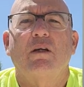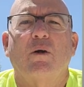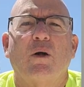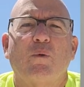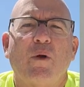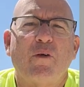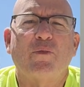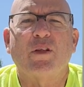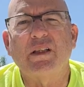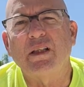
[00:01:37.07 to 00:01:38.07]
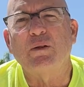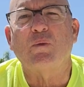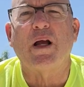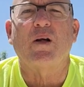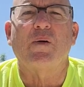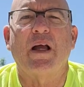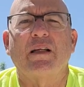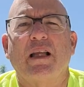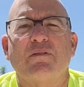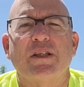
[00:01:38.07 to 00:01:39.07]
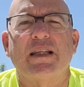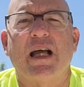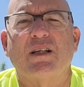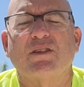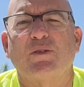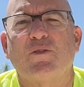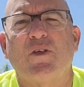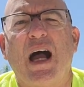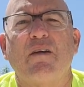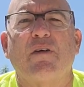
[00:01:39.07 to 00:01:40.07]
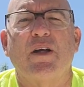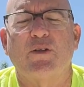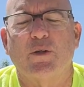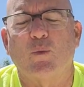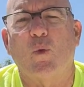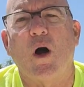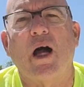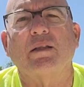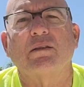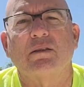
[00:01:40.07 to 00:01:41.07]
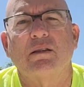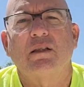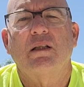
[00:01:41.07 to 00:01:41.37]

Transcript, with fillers: or roughly right around 11,500 watts